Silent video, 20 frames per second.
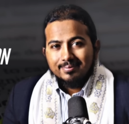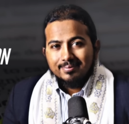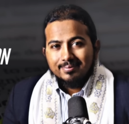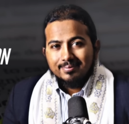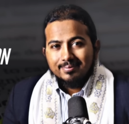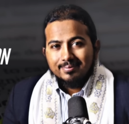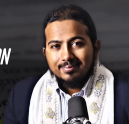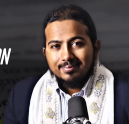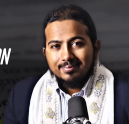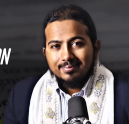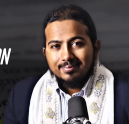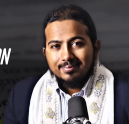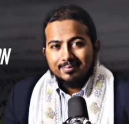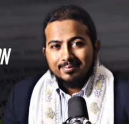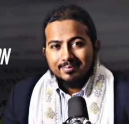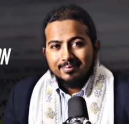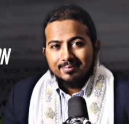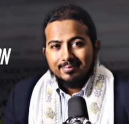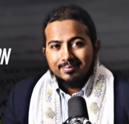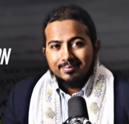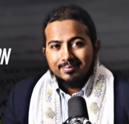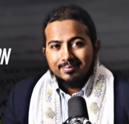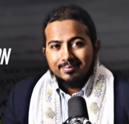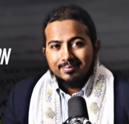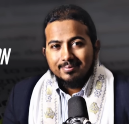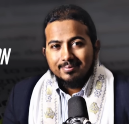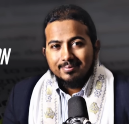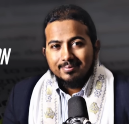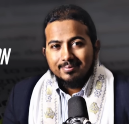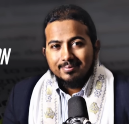
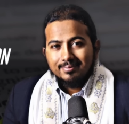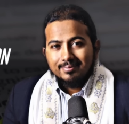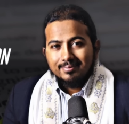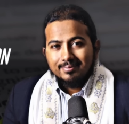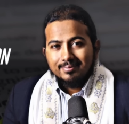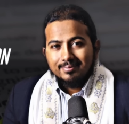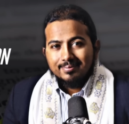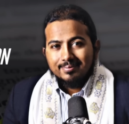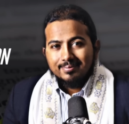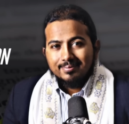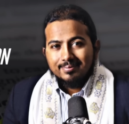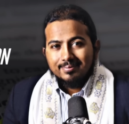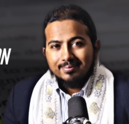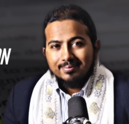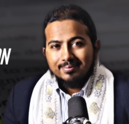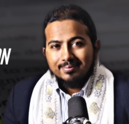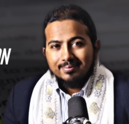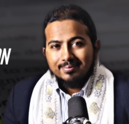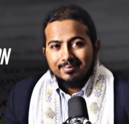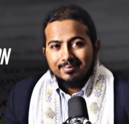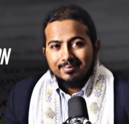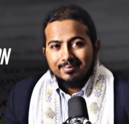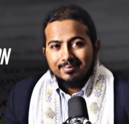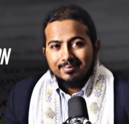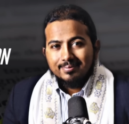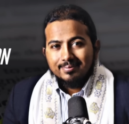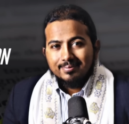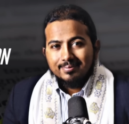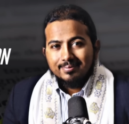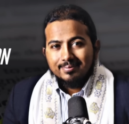
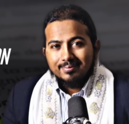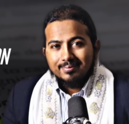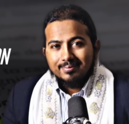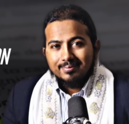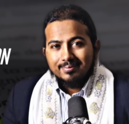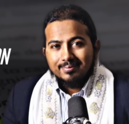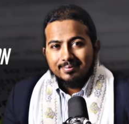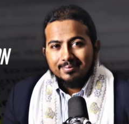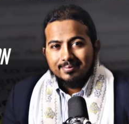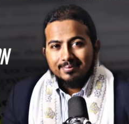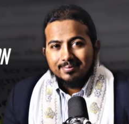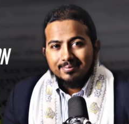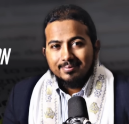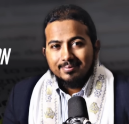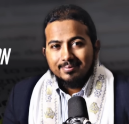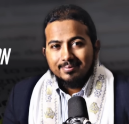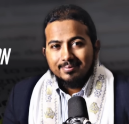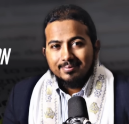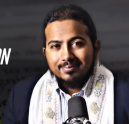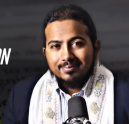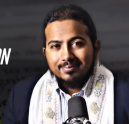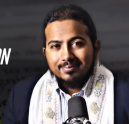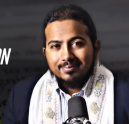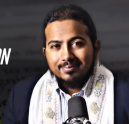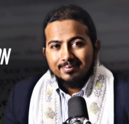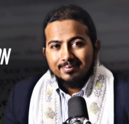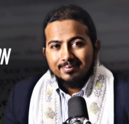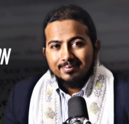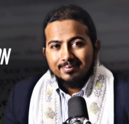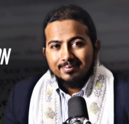
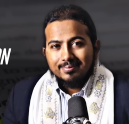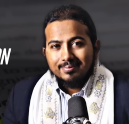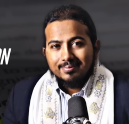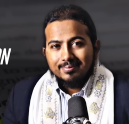The face doesn't move, so there is nothing to read.